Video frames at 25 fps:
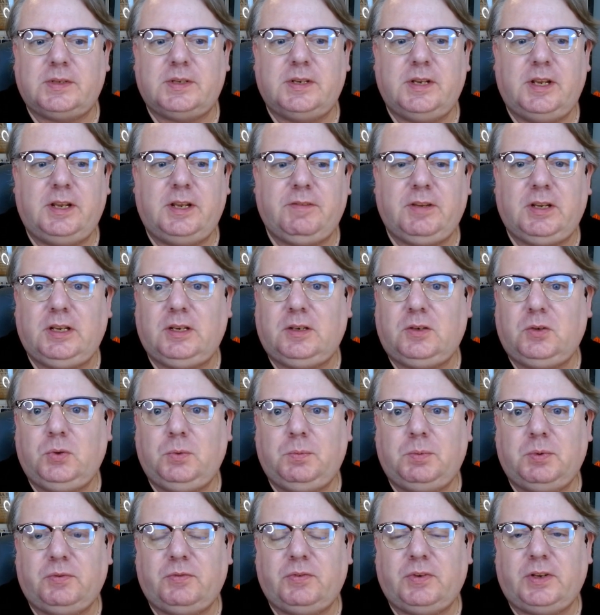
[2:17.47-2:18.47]
Navy to
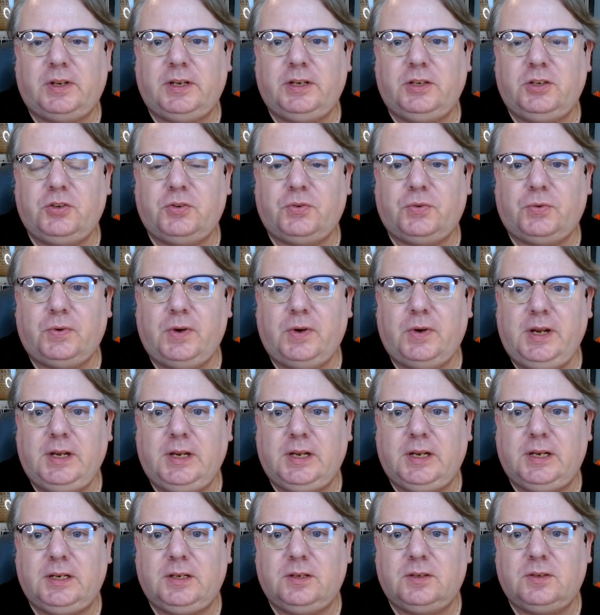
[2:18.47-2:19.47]
provide
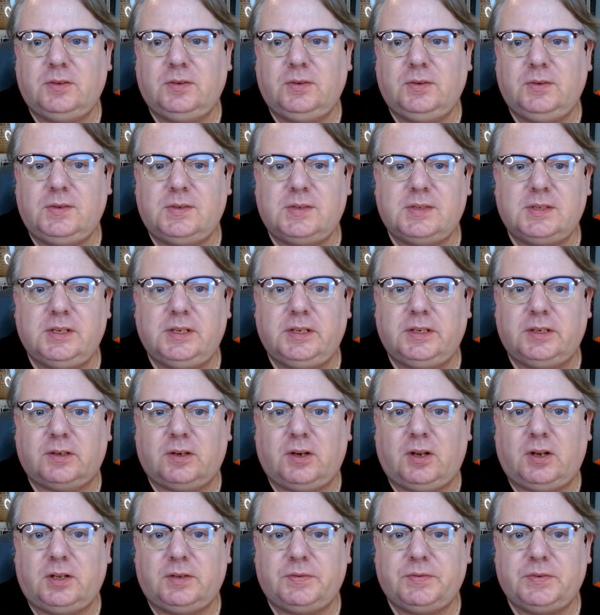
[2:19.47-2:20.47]
training to senior
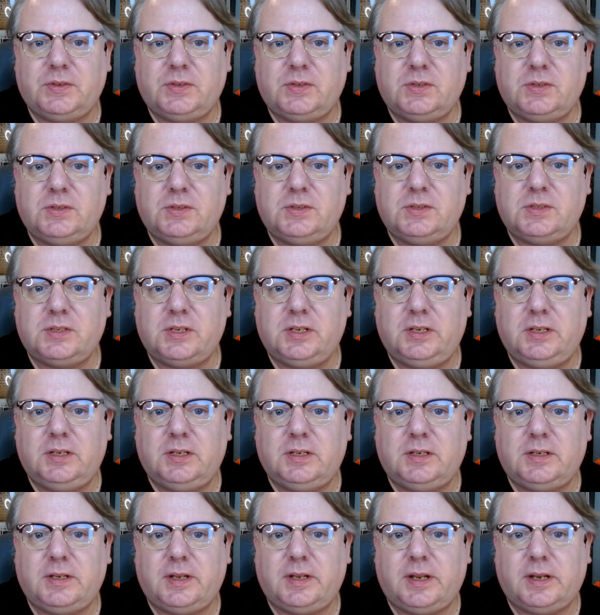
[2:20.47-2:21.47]
officers in the
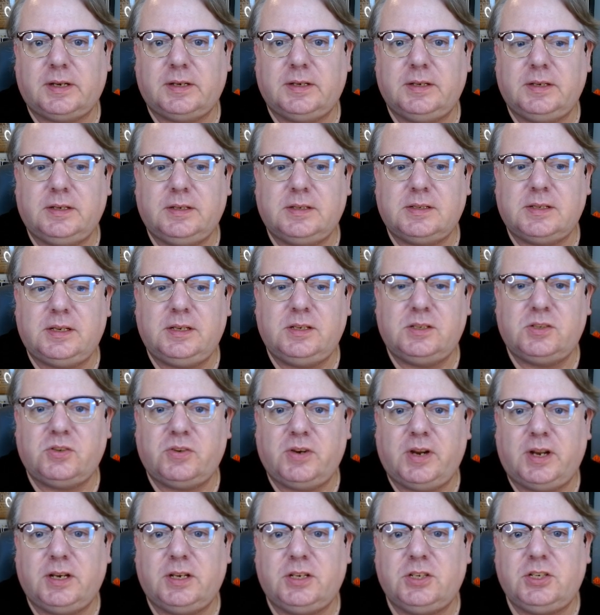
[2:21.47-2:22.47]
tactics and
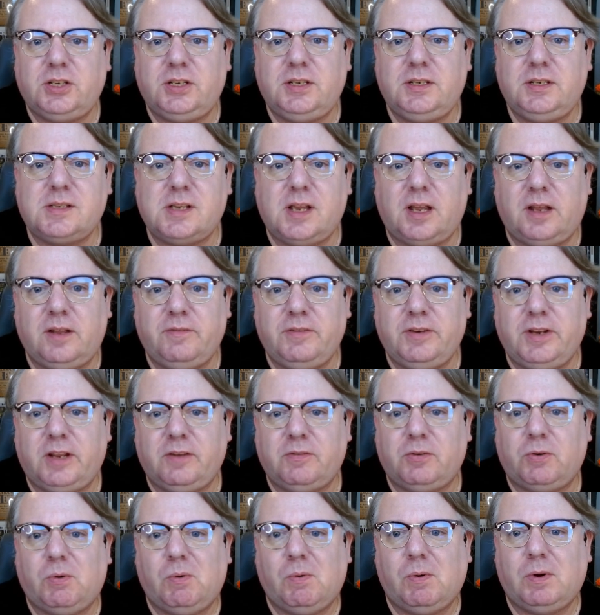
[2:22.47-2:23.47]
strategies of
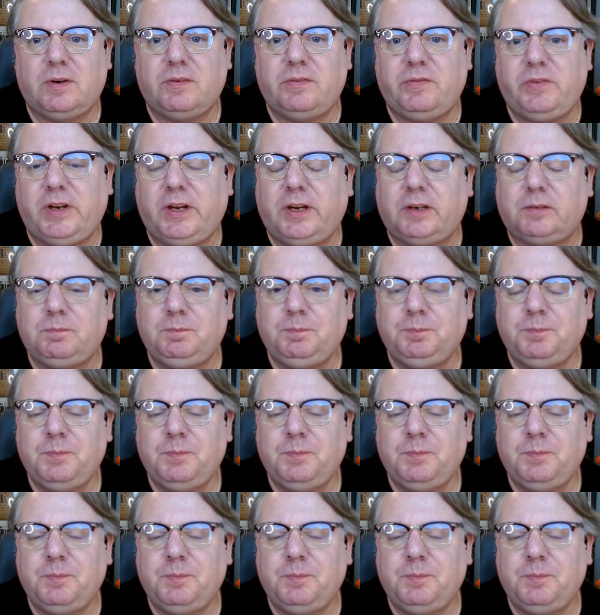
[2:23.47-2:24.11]
naval warfare.